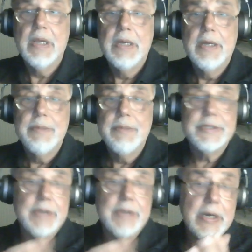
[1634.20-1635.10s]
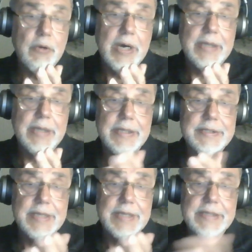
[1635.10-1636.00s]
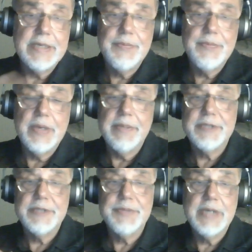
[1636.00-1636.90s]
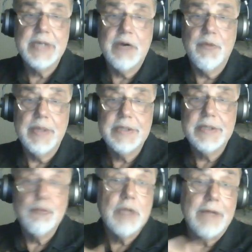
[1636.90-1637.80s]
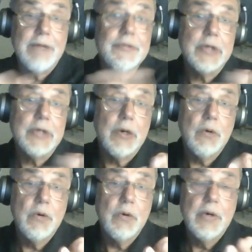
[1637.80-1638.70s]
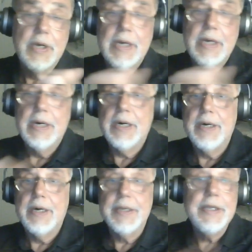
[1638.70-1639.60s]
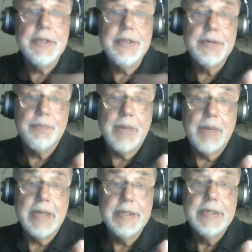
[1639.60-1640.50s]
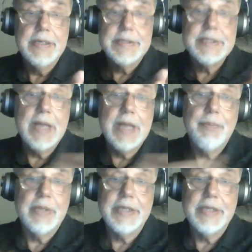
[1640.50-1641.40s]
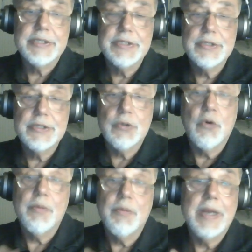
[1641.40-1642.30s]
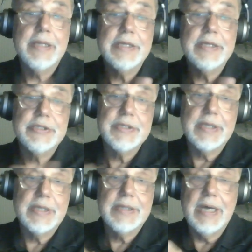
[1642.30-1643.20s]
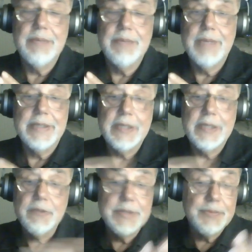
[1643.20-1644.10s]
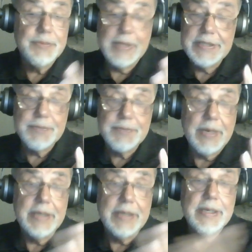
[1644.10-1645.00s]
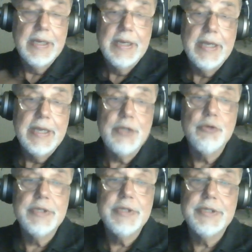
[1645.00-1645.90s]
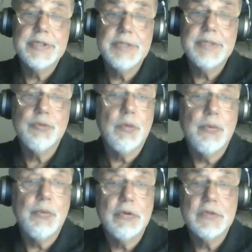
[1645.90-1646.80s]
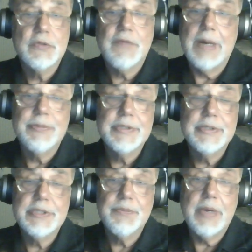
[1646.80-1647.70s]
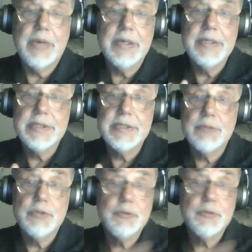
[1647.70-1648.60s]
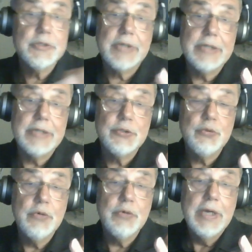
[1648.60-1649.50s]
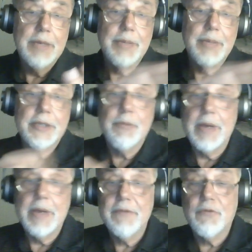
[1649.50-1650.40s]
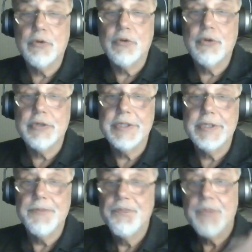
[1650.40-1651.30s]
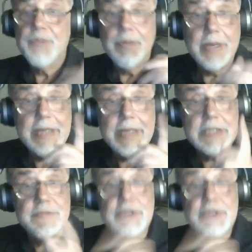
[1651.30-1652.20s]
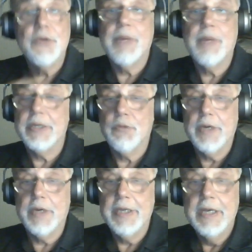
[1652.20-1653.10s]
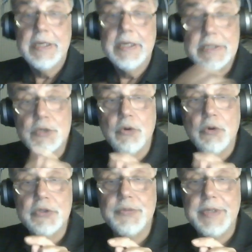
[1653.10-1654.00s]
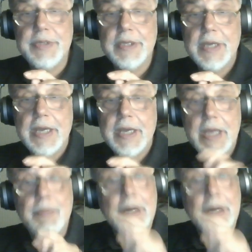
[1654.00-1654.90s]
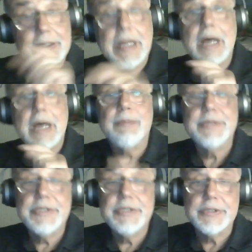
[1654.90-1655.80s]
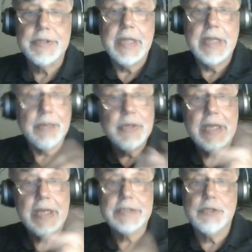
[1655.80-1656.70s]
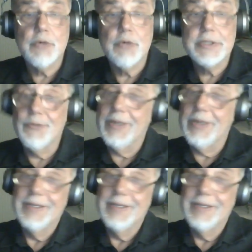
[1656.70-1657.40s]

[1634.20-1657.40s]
Mr. Erdogan and his AKP MHP government will have to go either by snap elections or by elections on time, and they'll be replaced by a new leadership composed of opposition parties, which will try to do better for Turkey. My next video, by the way, is going to be about that opposition, and I'm going to ask the question: well,